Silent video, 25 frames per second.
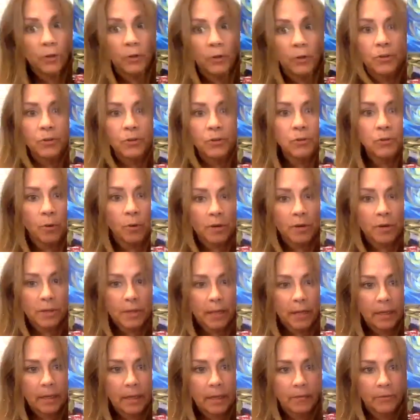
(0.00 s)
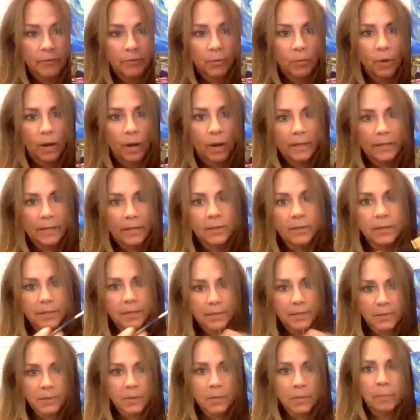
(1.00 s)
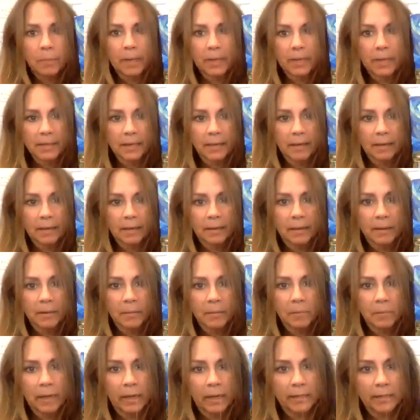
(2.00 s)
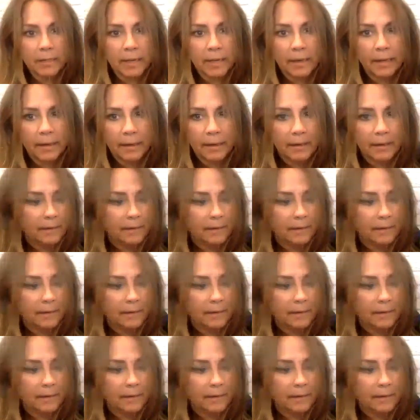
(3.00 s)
stores in if you want. This is the basic painting.